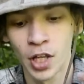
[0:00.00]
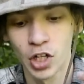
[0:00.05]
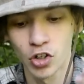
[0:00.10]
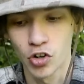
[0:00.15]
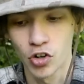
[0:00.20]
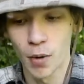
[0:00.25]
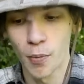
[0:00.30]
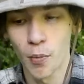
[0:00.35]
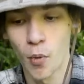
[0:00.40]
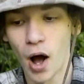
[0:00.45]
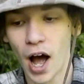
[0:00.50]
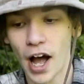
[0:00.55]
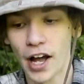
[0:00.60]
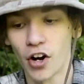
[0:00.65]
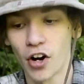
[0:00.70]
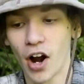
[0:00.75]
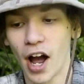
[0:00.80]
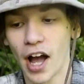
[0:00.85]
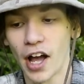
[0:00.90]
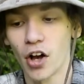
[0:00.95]

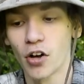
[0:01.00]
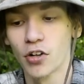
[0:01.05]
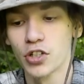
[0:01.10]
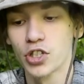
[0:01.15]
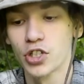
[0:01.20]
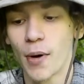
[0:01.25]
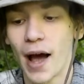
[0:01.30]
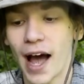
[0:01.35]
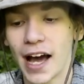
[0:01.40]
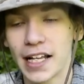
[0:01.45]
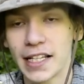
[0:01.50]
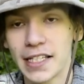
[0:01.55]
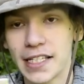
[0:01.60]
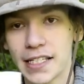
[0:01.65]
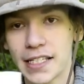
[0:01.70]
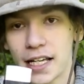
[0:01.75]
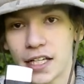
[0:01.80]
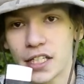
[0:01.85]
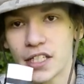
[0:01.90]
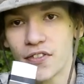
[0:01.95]
tripwire, I also added
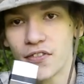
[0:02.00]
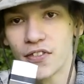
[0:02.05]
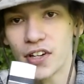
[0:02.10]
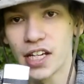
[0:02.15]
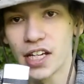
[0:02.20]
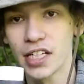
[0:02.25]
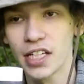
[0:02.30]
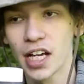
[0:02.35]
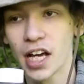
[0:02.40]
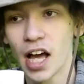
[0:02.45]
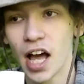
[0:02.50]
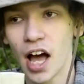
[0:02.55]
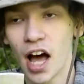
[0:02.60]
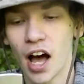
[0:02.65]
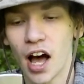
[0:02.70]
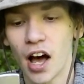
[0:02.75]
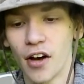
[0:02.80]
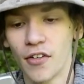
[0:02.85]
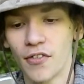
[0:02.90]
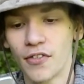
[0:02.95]
six feet
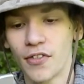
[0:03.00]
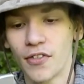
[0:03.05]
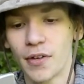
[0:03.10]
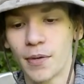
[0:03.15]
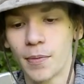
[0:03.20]
of